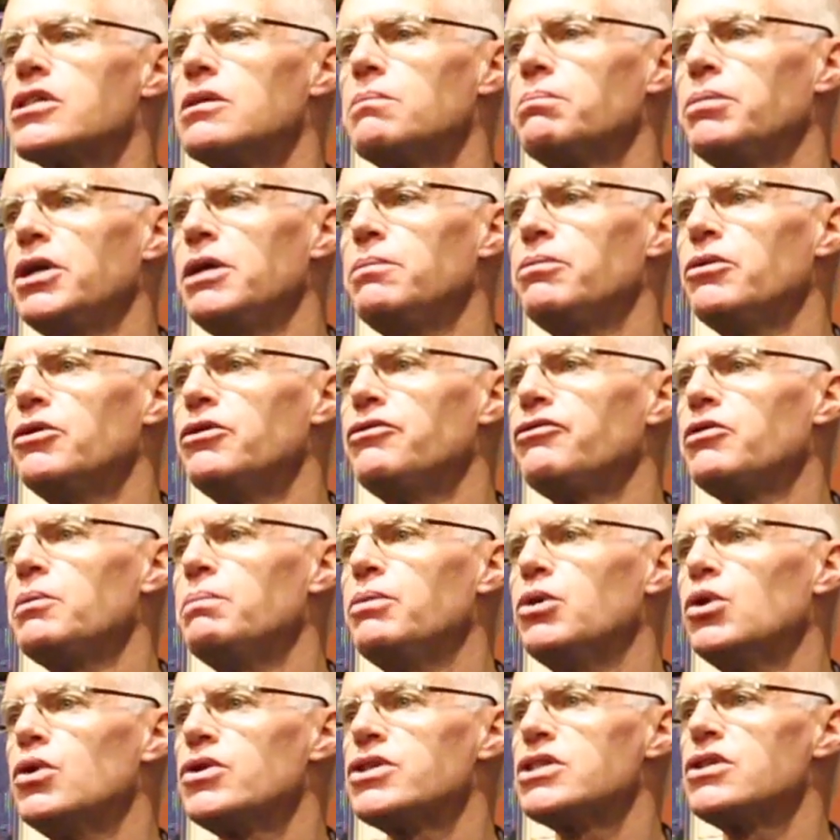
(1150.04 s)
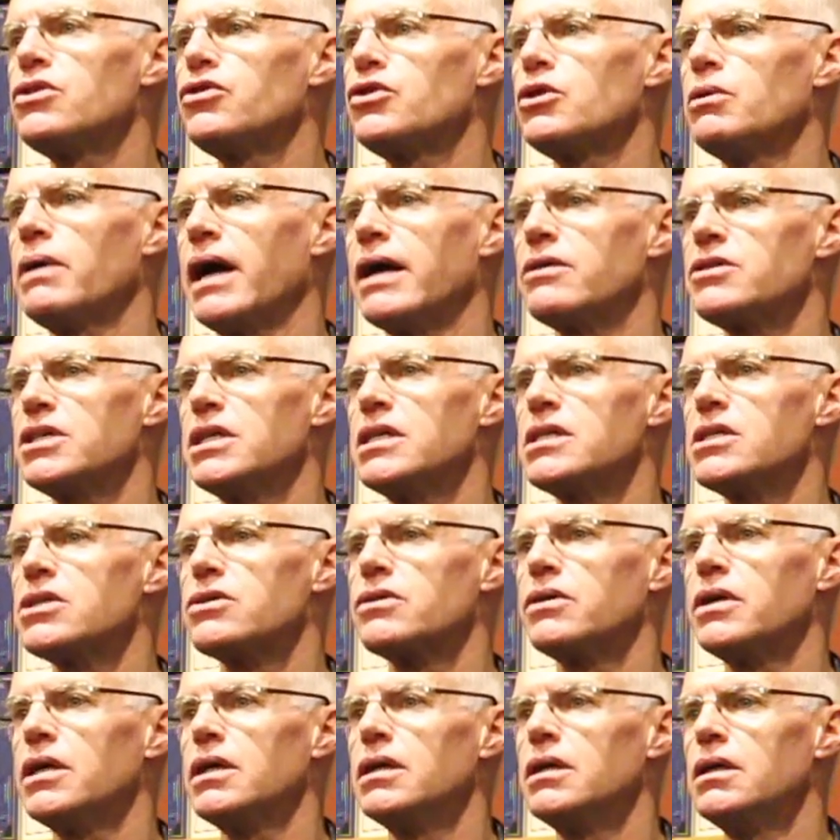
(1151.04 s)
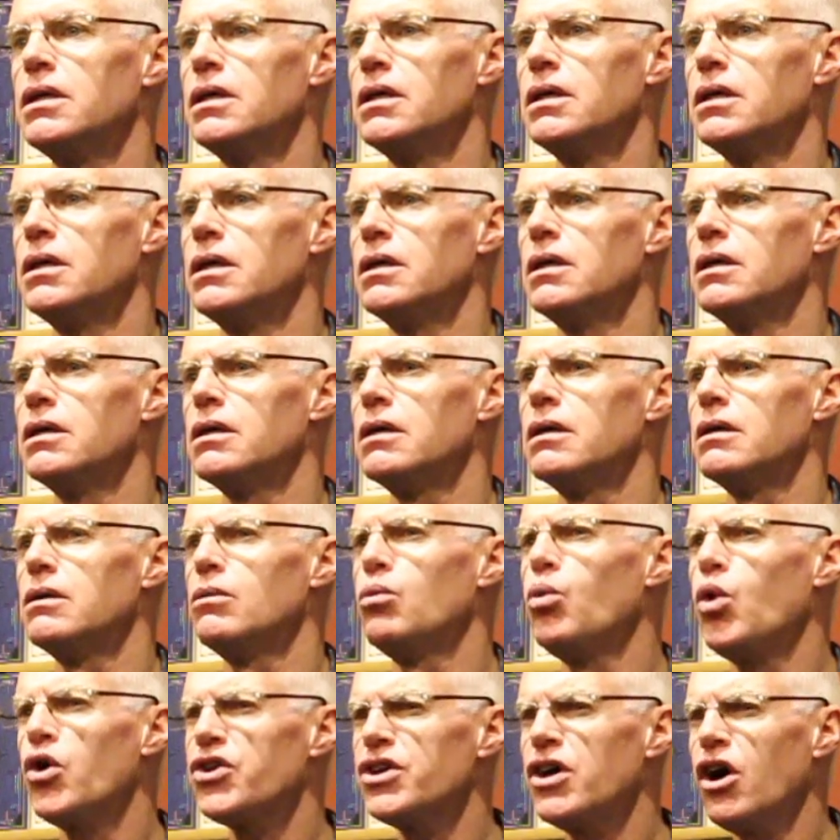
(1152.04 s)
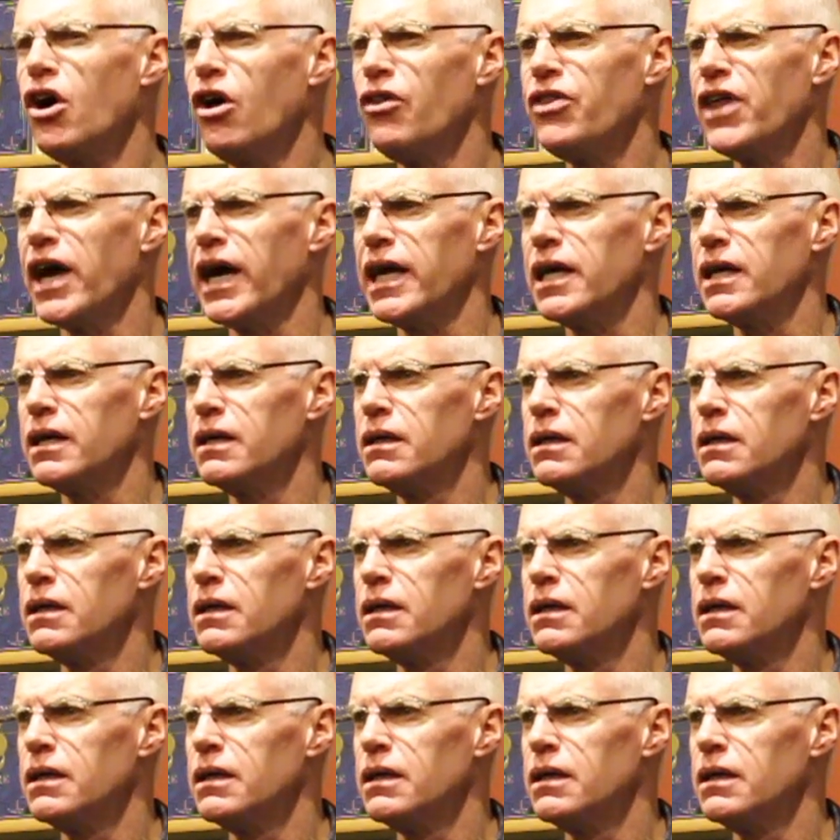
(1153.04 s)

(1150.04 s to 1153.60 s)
that people have reported throughout history. What are they?